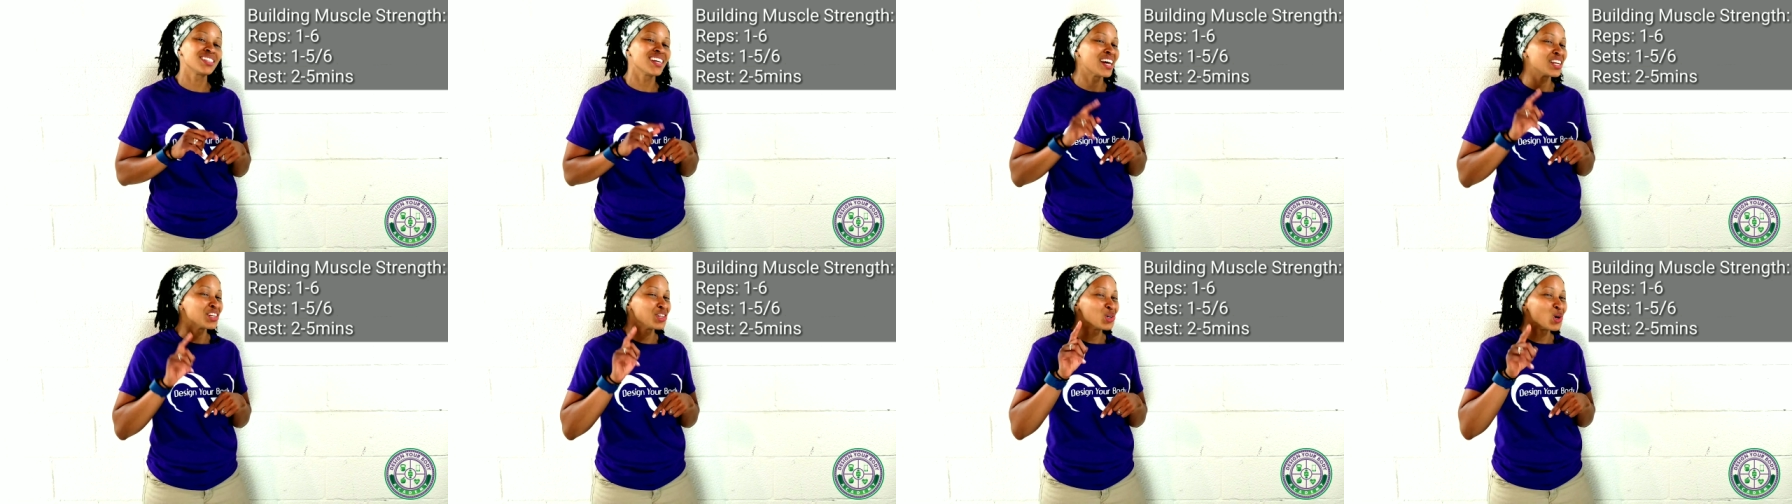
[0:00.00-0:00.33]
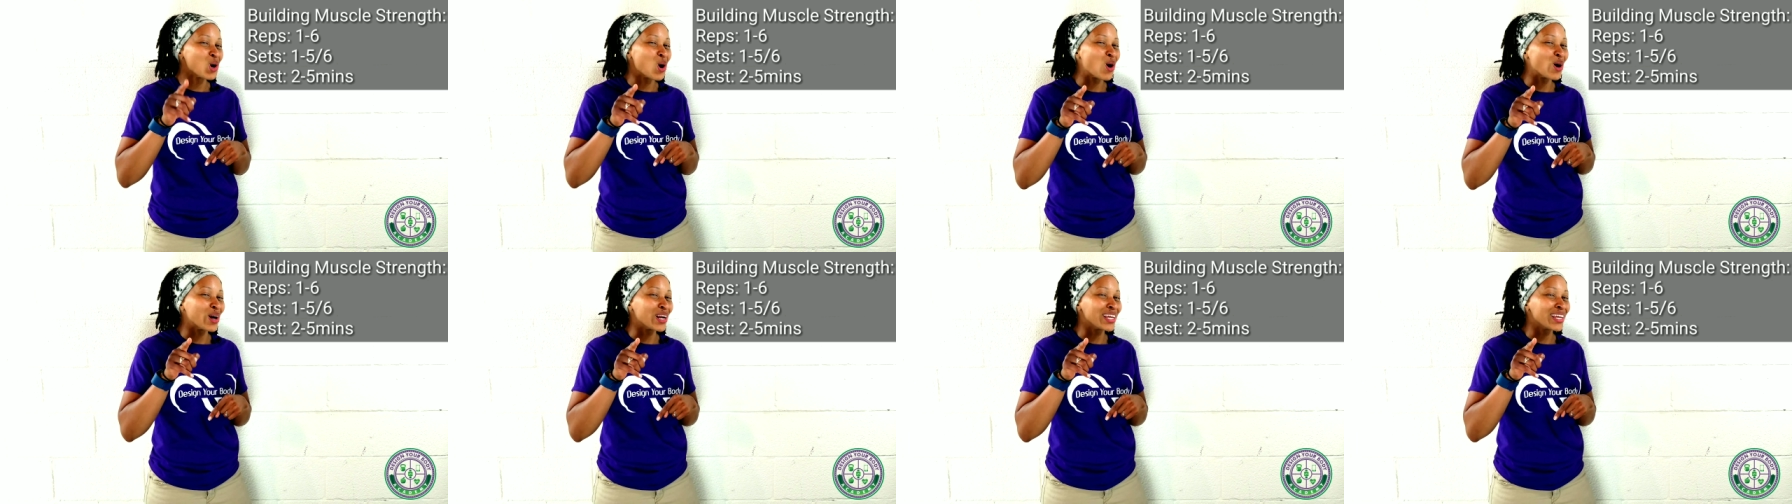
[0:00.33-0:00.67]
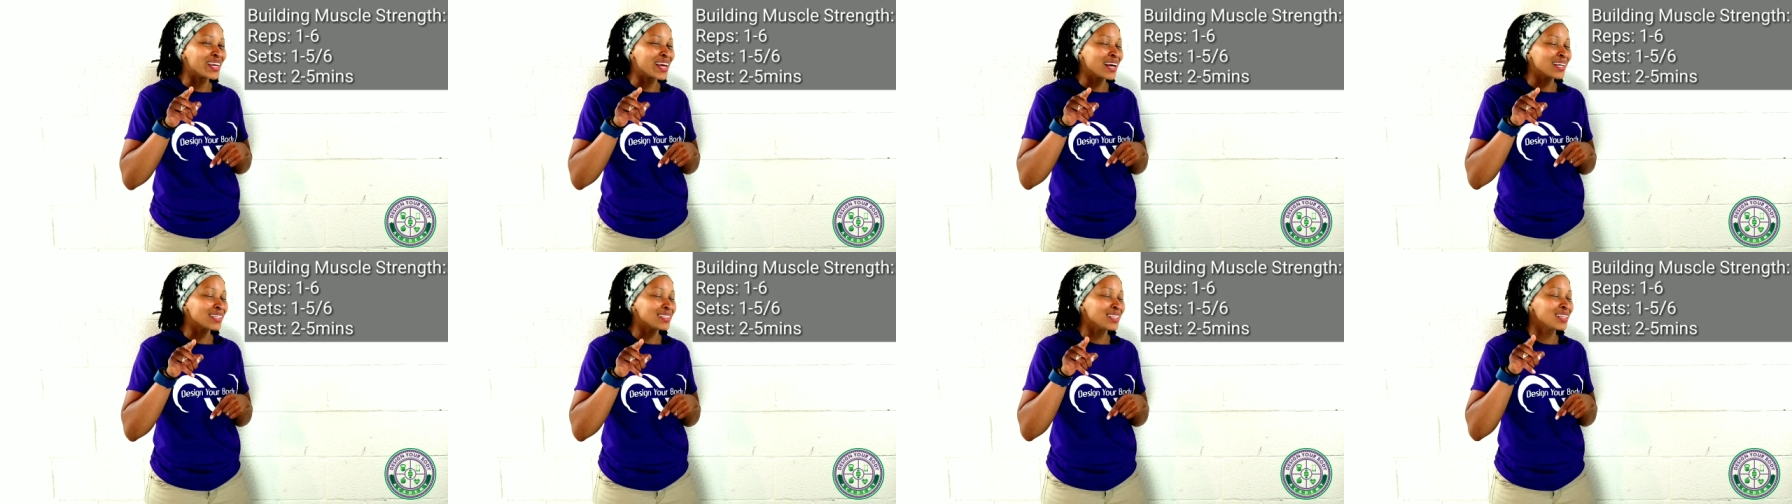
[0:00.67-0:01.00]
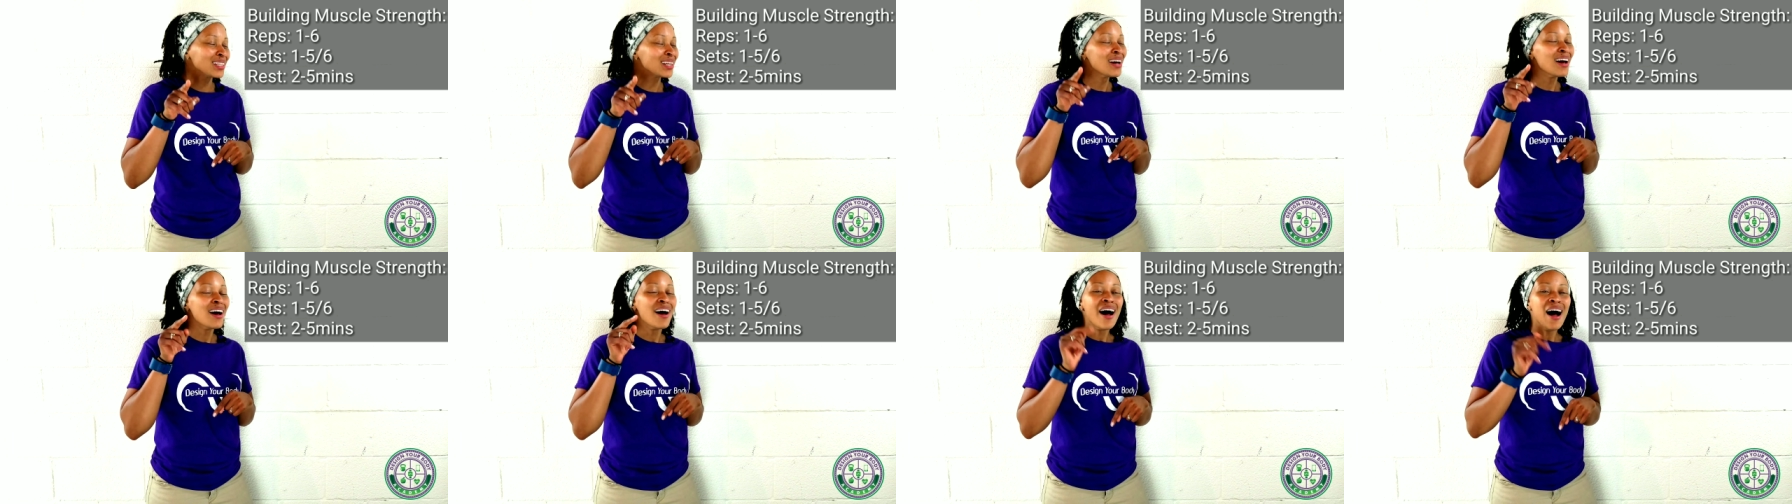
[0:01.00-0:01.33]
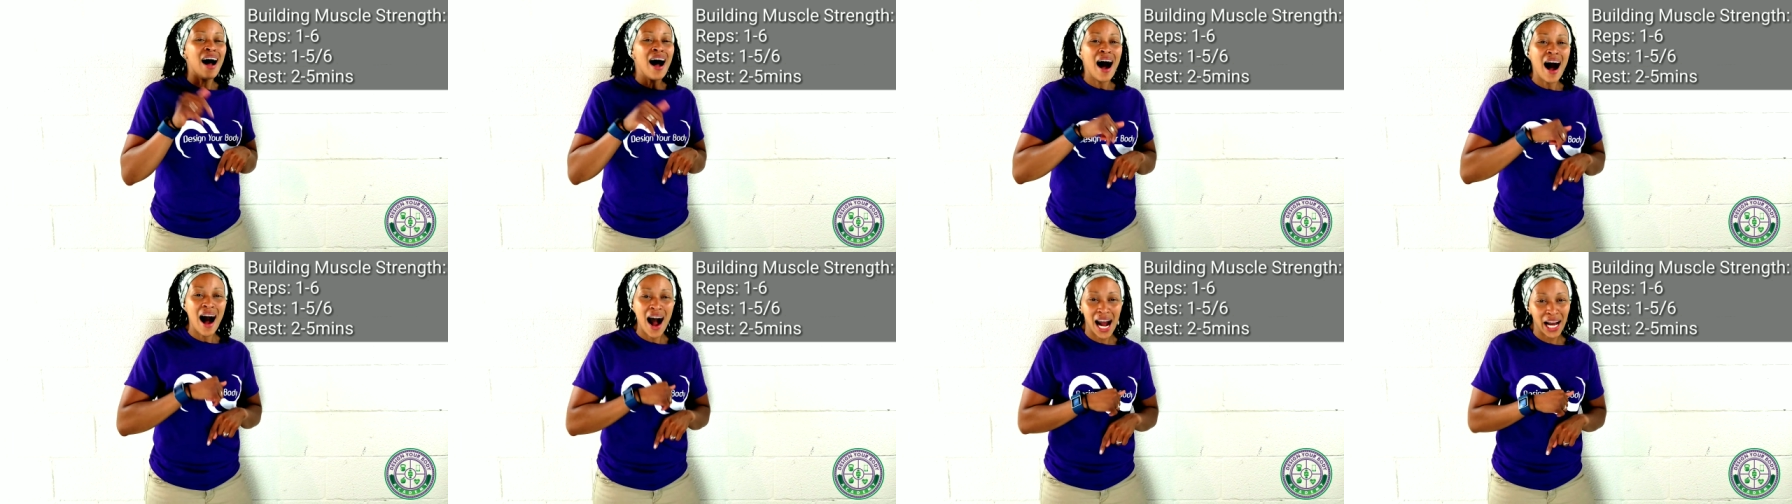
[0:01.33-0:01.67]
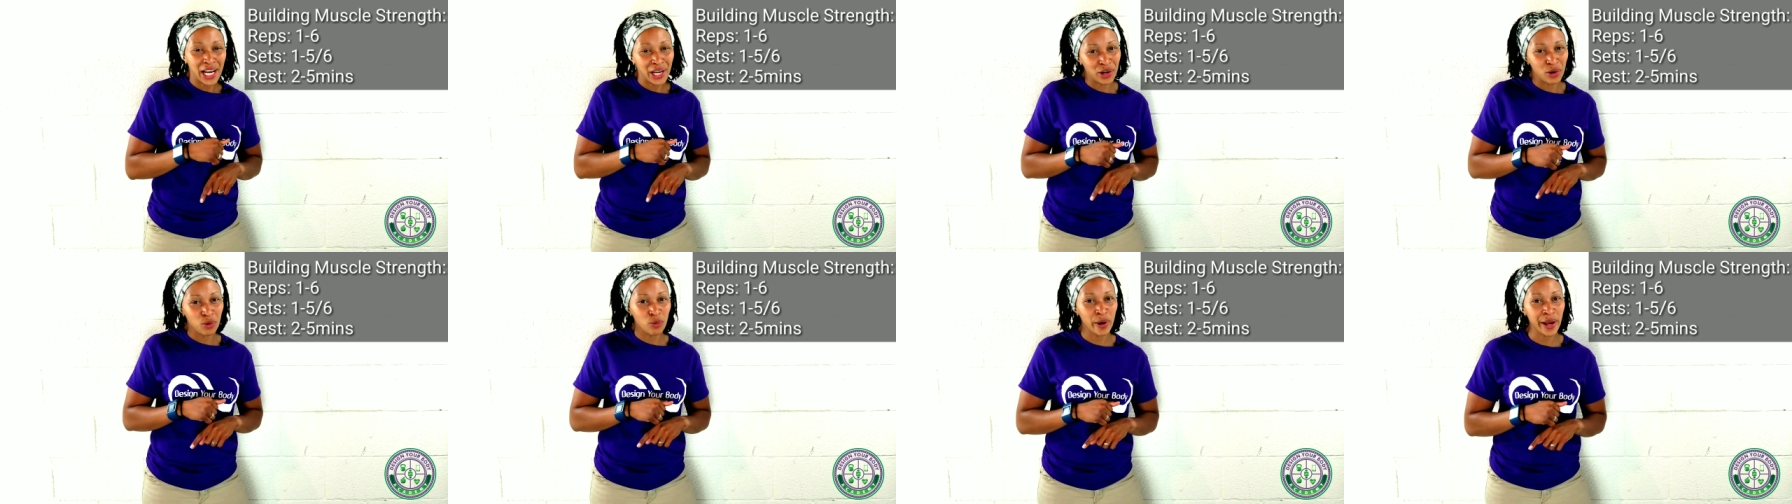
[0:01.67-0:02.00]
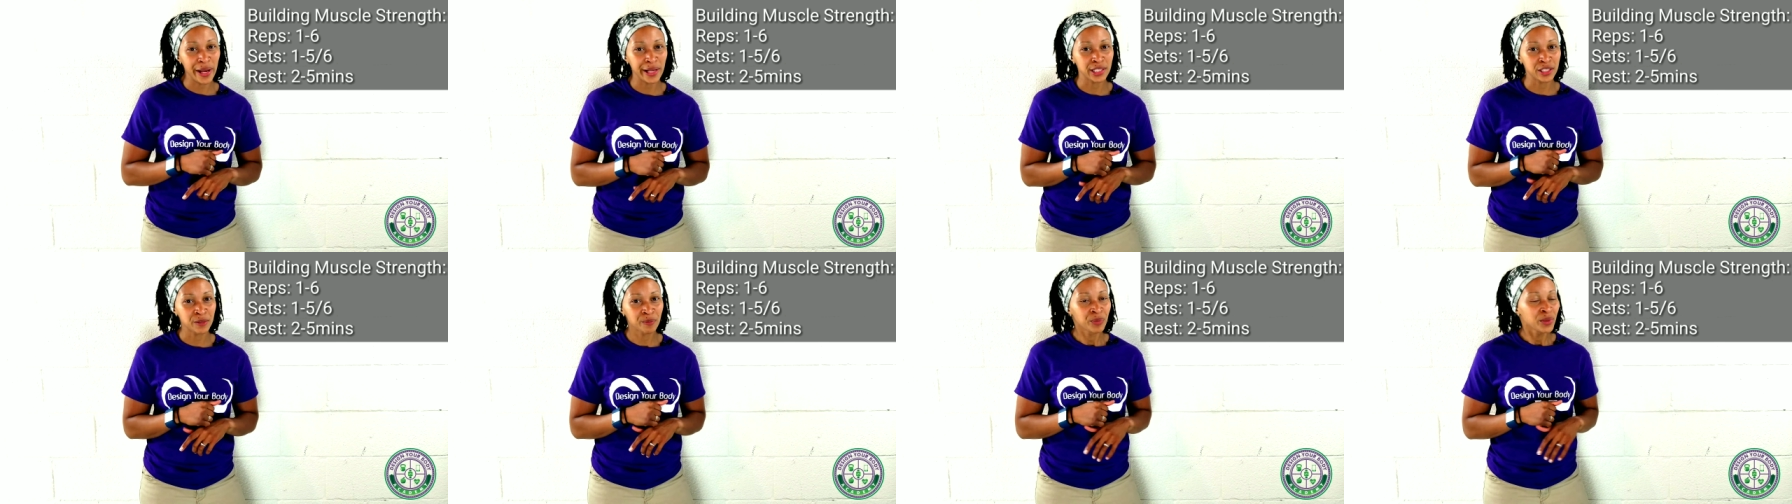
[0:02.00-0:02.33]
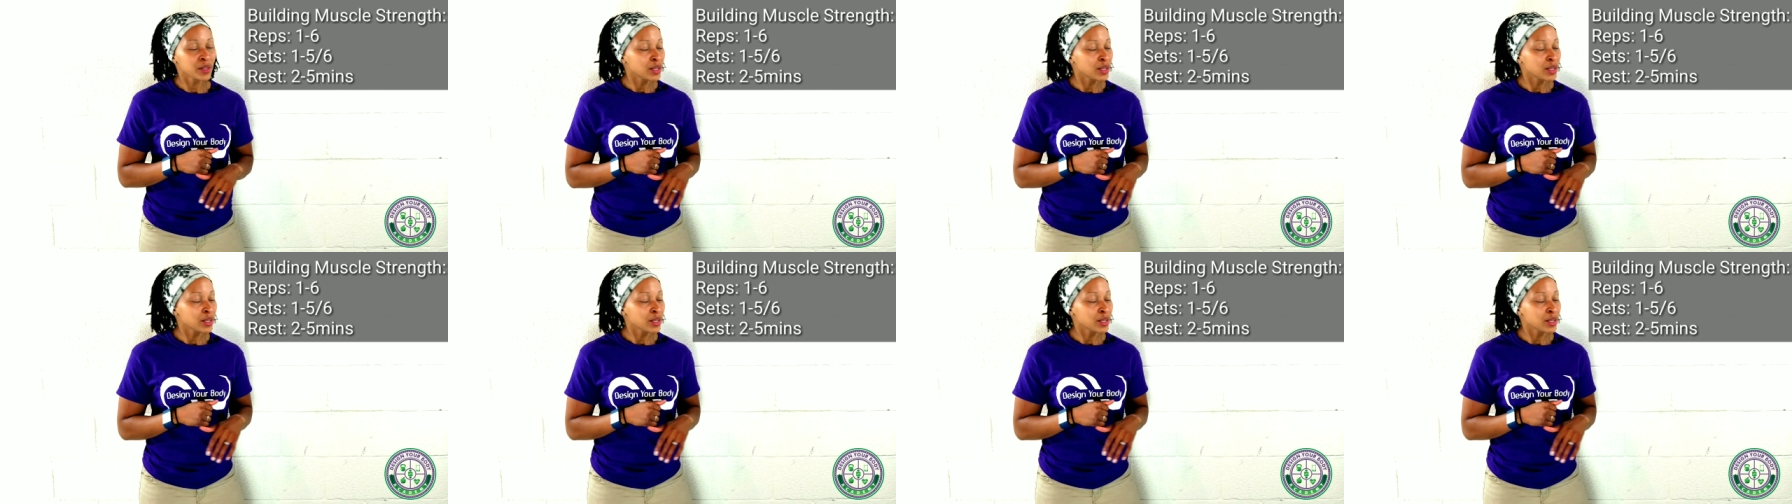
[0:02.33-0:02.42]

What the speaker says: and you already guessed it, higher weights.